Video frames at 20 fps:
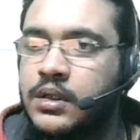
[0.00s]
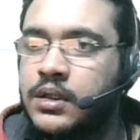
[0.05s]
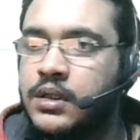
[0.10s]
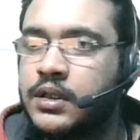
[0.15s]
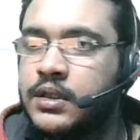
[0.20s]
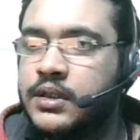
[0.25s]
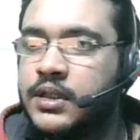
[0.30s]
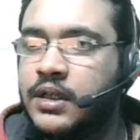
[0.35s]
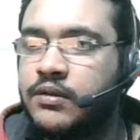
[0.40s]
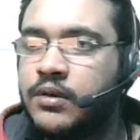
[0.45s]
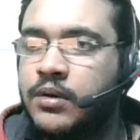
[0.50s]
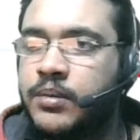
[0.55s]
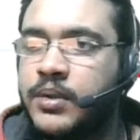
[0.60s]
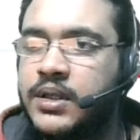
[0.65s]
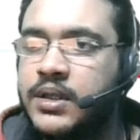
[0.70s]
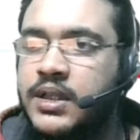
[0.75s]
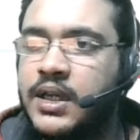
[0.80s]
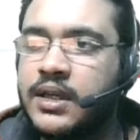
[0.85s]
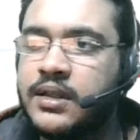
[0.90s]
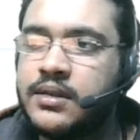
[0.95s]
That will be
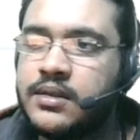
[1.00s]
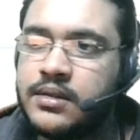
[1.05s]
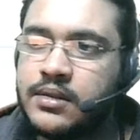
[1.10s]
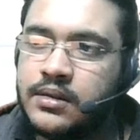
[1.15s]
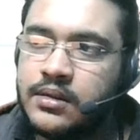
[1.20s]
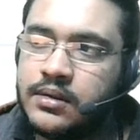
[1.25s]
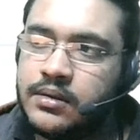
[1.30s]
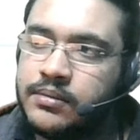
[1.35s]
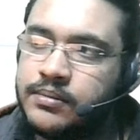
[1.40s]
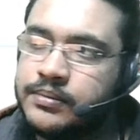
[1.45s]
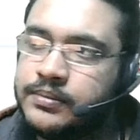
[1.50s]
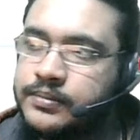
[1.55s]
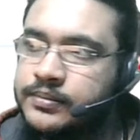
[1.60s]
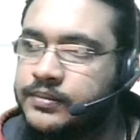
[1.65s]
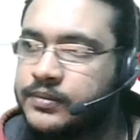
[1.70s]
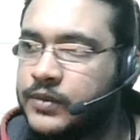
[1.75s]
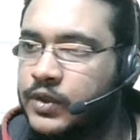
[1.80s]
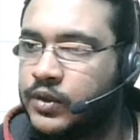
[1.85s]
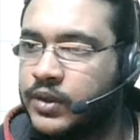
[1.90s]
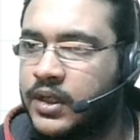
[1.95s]
the answer.
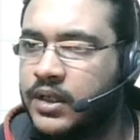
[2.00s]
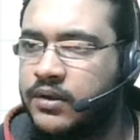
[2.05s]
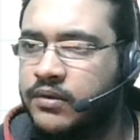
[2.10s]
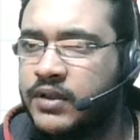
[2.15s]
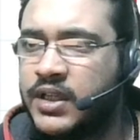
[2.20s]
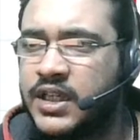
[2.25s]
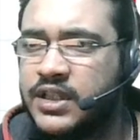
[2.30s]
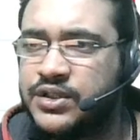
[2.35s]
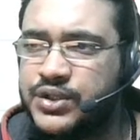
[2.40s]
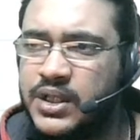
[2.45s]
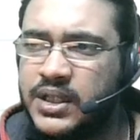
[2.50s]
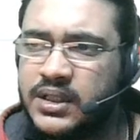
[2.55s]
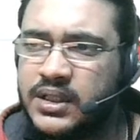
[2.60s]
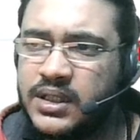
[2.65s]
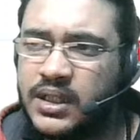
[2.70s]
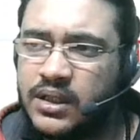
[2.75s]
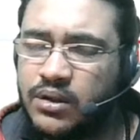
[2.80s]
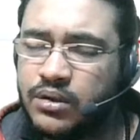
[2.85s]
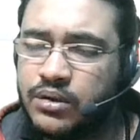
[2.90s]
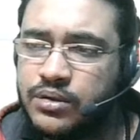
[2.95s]
Okay, we can check
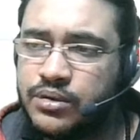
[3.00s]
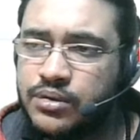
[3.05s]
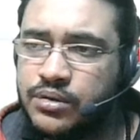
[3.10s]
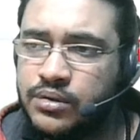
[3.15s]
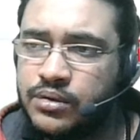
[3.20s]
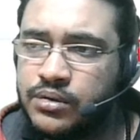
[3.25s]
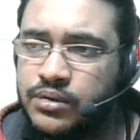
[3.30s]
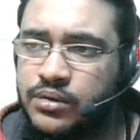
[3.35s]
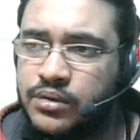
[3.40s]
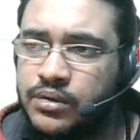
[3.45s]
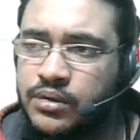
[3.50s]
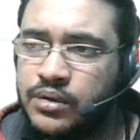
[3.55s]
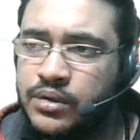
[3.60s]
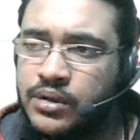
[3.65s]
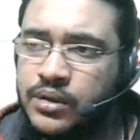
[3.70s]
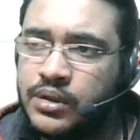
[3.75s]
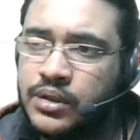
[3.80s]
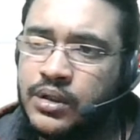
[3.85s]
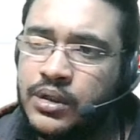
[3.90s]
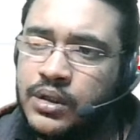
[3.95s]
that also.
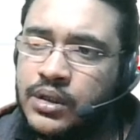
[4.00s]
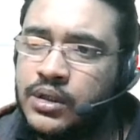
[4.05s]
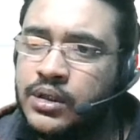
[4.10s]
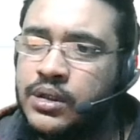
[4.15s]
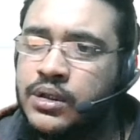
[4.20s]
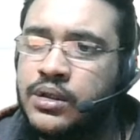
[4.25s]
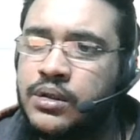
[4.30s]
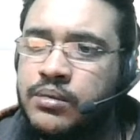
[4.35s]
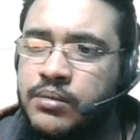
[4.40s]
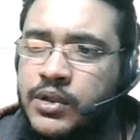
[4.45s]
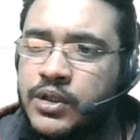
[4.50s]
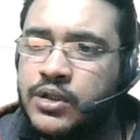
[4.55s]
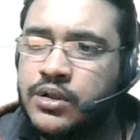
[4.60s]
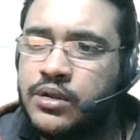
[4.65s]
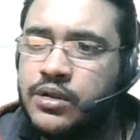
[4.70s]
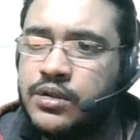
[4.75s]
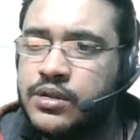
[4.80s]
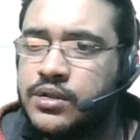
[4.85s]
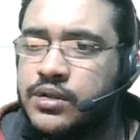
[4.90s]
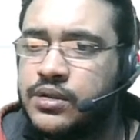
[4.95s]

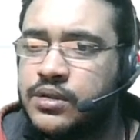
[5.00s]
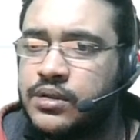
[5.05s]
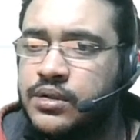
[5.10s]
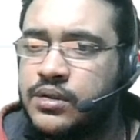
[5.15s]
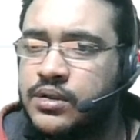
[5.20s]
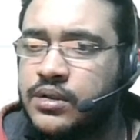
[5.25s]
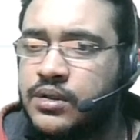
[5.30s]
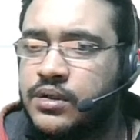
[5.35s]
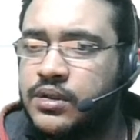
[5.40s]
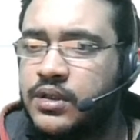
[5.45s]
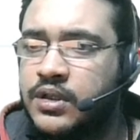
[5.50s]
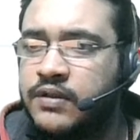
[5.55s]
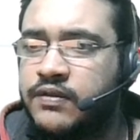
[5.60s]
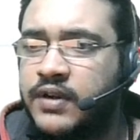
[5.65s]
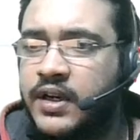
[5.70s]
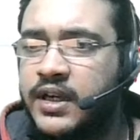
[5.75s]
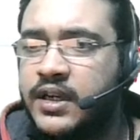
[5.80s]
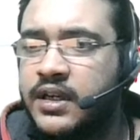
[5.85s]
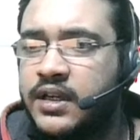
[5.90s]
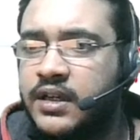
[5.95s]
Because if
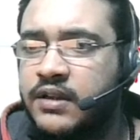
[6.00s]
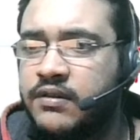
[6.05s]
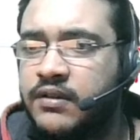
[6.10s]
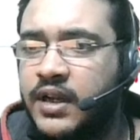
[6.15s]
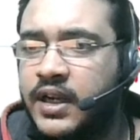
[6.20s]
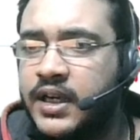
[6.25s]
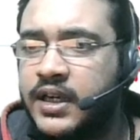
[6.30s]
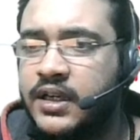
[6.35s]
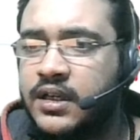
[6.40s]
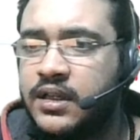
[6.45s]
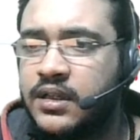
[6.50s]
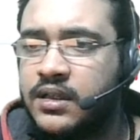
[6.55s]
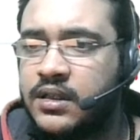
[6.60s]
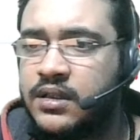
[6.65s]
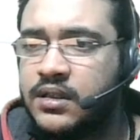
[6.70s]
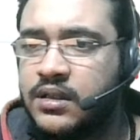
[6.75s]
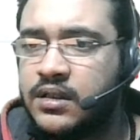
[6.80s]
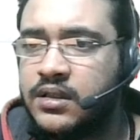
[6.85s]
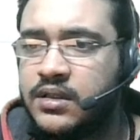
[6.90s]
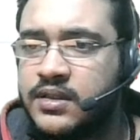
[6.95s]
I divide
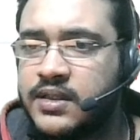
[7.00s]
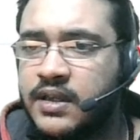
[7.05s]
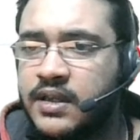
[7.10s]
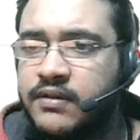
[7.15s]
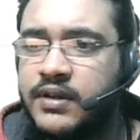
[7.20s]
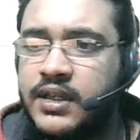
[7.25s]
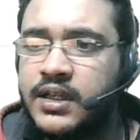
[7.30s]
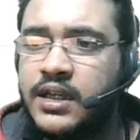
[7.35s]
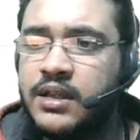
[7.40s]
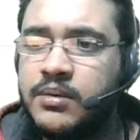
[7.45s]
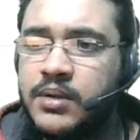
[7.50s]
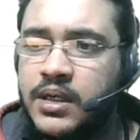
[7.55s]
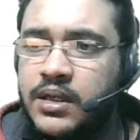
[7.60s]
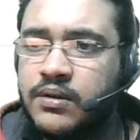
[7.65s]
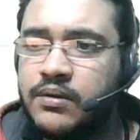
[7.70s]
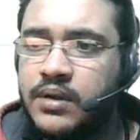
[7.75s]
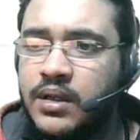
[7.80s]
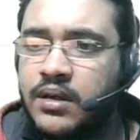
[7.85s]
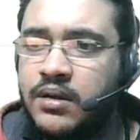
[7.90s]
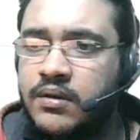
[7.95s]
70 by
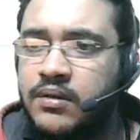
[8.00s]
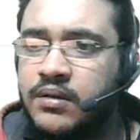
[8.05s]
12,